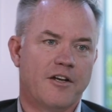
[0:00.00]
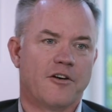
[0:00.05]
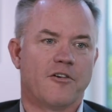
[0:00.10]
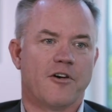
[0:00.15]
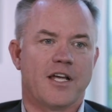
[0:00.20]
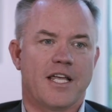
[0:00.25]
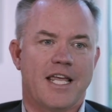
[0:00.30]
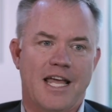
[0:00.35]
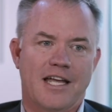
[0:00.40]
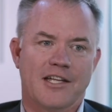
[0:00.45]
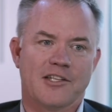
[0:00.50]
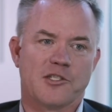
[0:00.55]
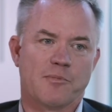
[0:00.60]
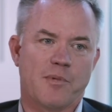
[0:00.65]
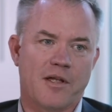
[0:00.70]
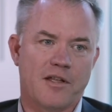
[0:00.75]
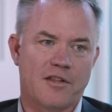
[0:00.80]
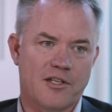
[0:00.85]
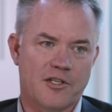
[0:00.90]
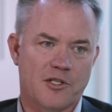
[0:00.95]
or I can't
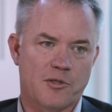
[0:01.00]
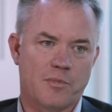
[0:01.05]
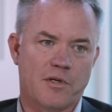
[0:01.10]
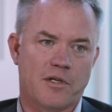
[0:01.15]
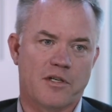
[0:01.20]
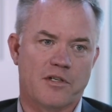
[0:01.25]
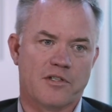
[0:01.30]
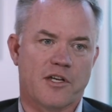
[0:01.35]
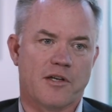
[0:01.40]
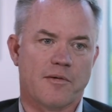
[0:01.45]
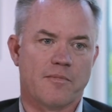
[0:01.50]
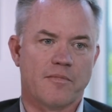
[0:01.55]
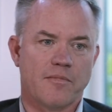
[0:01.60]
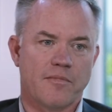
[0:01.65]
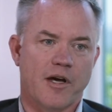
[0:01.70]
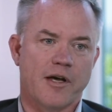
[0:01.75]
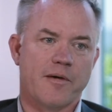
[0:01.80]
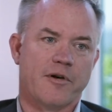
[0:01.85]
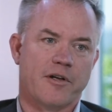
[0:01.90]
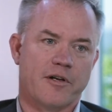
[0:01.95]
spend this because I'm
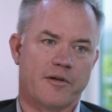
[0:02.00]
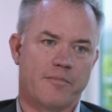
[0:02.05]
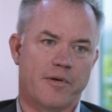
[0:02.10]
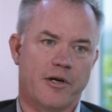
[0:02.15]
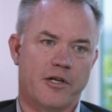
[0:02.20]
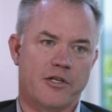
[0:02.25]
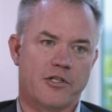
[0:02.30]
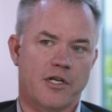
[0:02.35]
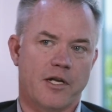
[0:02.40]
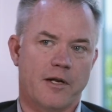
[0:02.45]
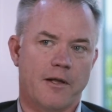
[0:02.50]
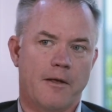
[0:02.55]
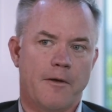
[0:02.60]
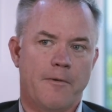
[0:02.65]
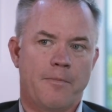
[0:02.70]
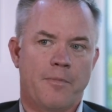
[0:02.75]
on a budget,